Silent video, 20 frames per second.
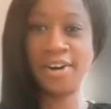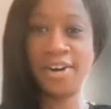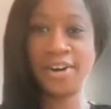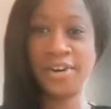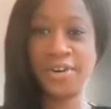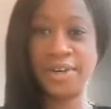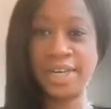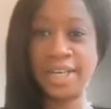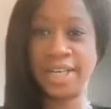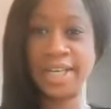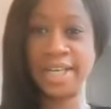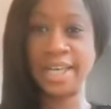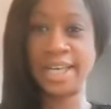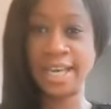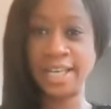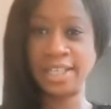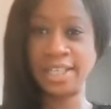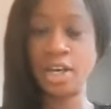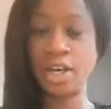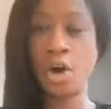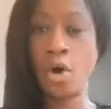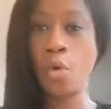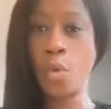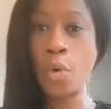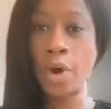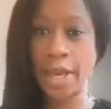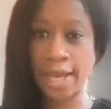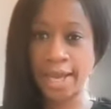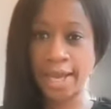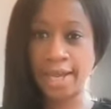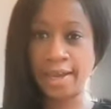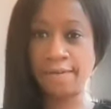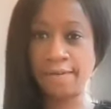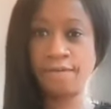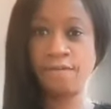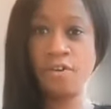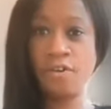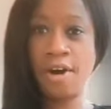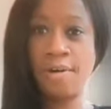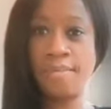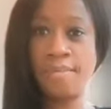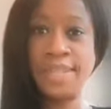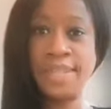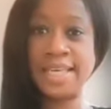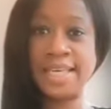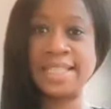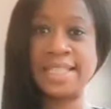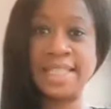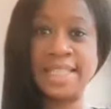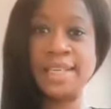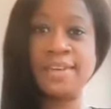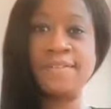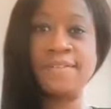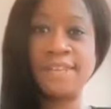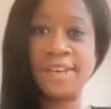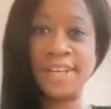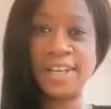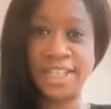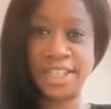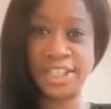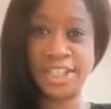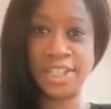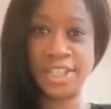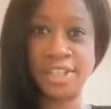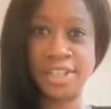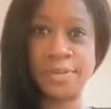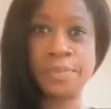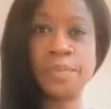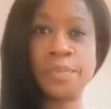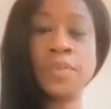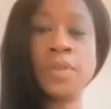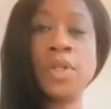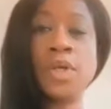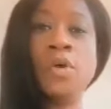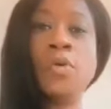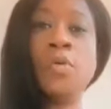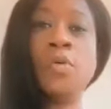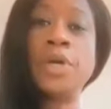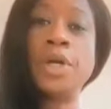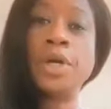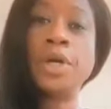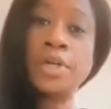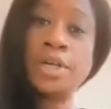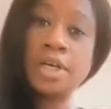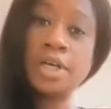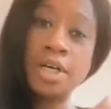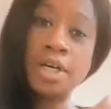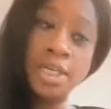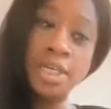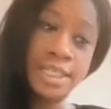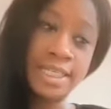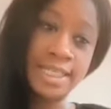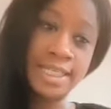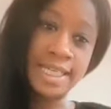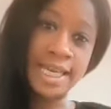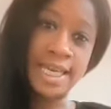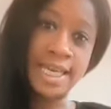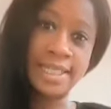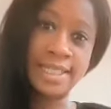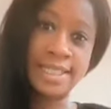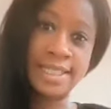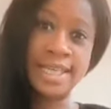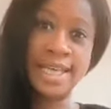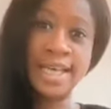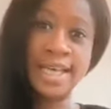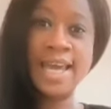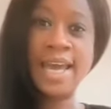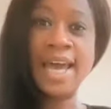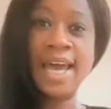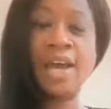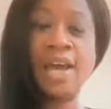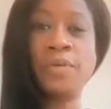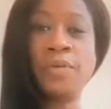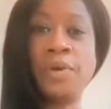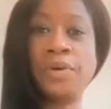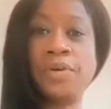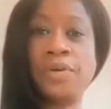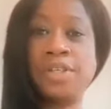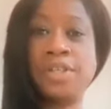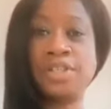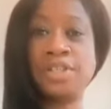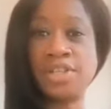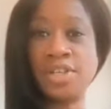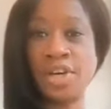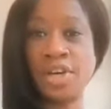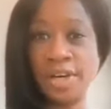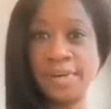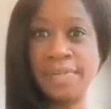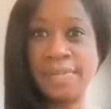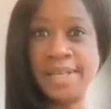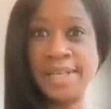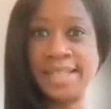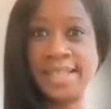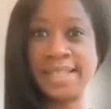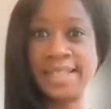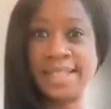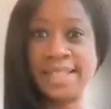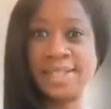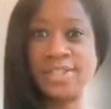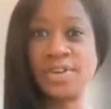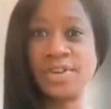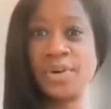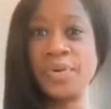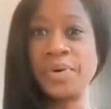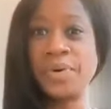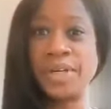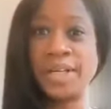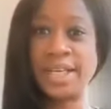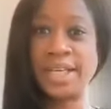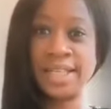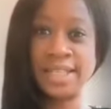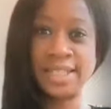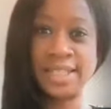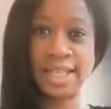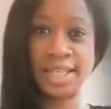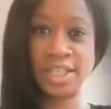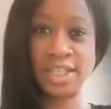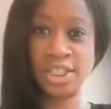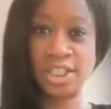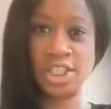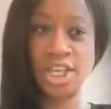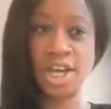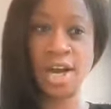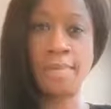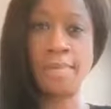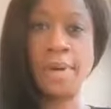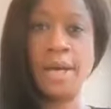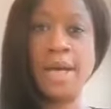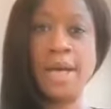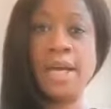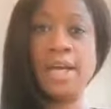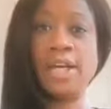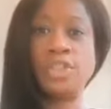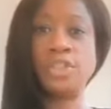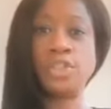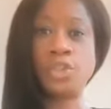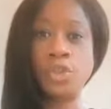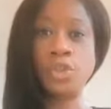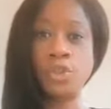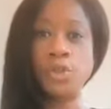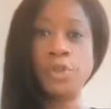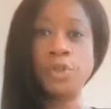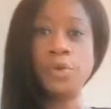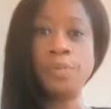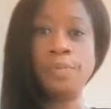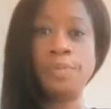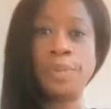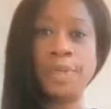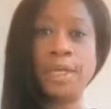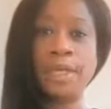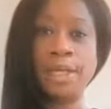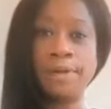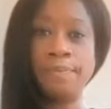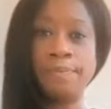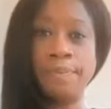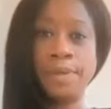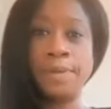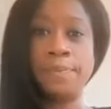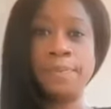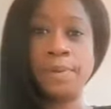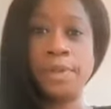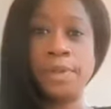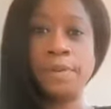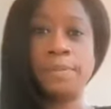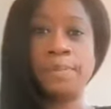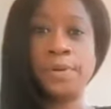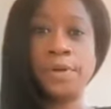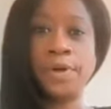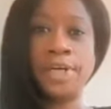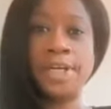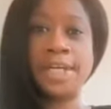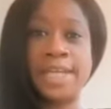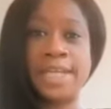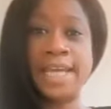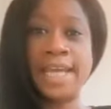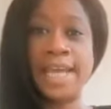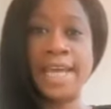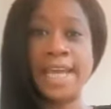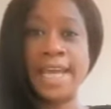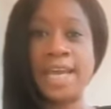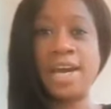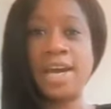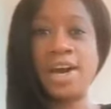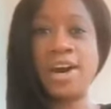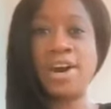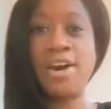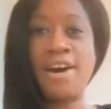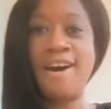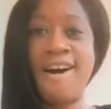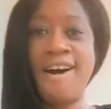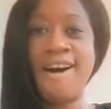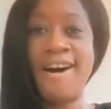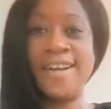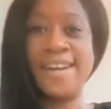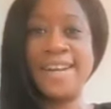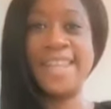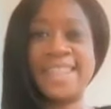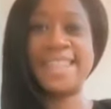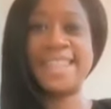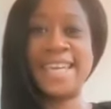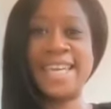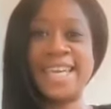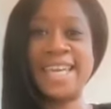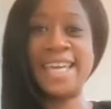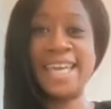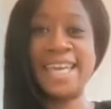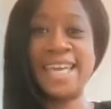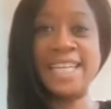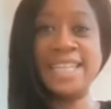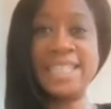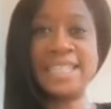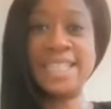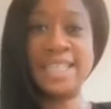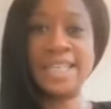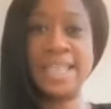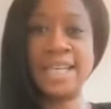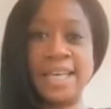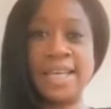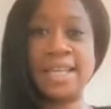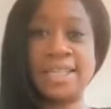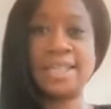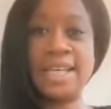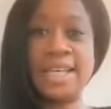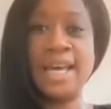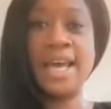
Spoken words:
are going to get away from this inflation. We are going to cut debt, and we're going to start a business, or we're going to get a second job. 2 billion people per day are on the internet